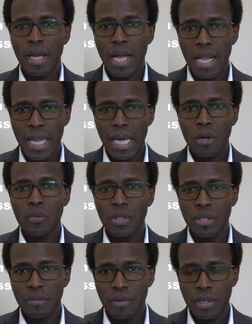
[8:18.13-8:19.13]
Allow the
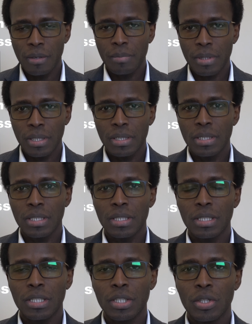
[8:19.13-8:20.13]
developers
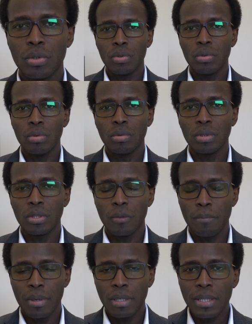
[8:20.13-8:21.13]
to
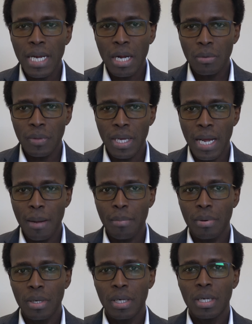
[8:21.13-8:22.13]
build out the app.